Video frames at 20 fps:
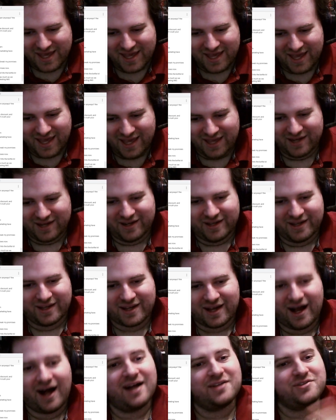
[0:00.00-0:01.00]
in a
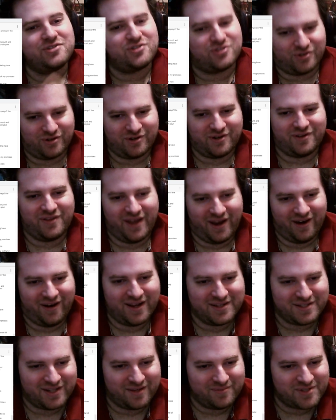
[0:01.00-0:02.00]
concert there
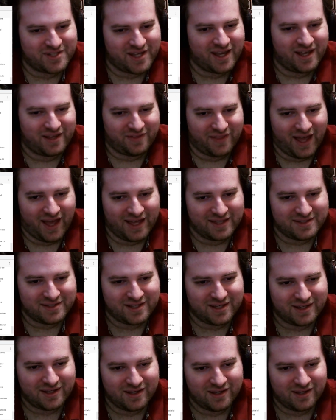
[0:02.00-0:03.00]
as I'm saying that.
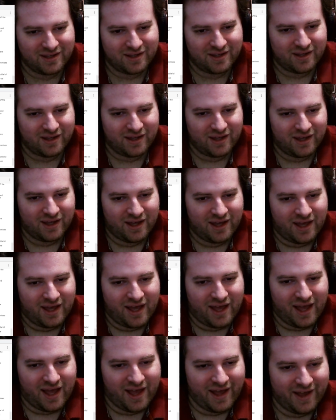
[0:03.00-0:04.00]

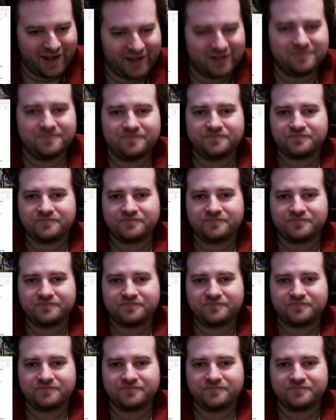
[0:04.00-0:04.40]
And